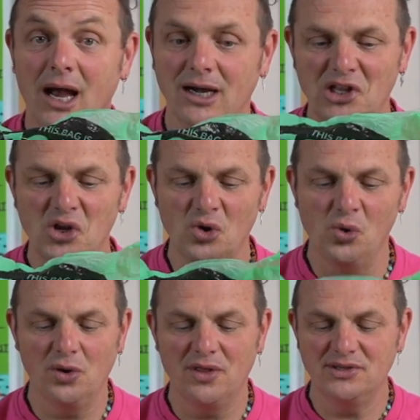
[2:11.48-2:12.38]
I'm going to look at
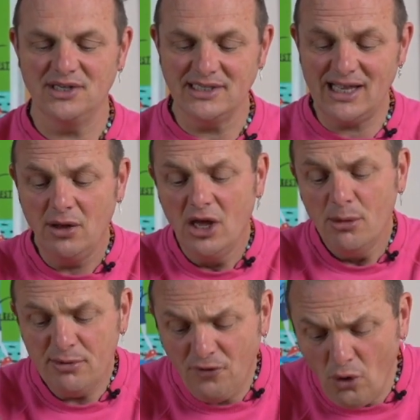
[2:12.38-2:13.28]
all of those things. Now,
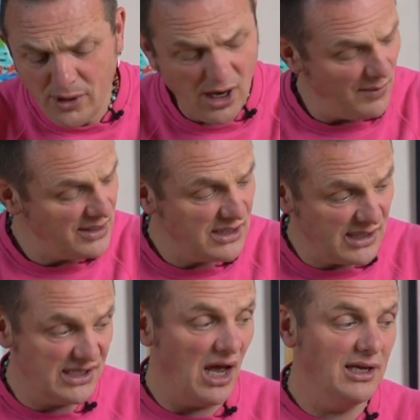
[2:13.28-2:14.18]
before we go into the
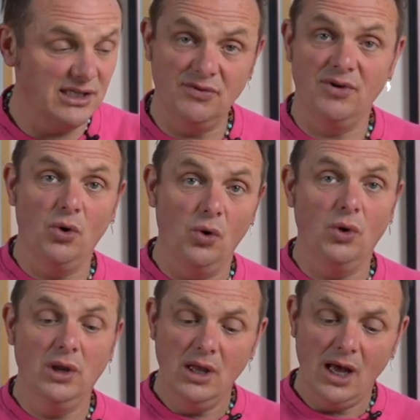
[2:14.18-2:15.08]
science of it
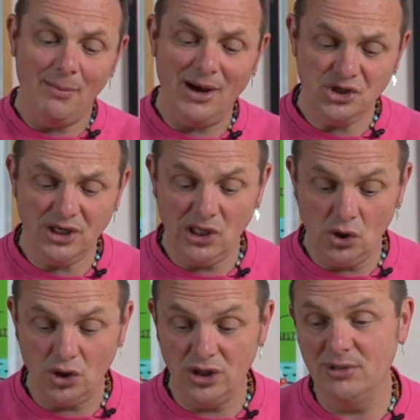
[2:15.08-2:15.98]
all, I'm actually going to
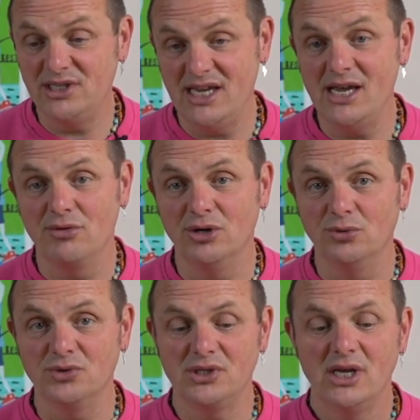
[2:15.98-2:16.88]
look at the
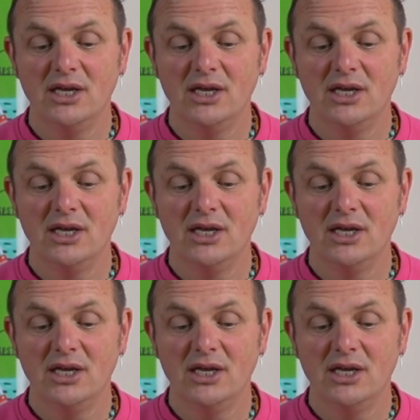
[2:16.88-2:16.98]
materials.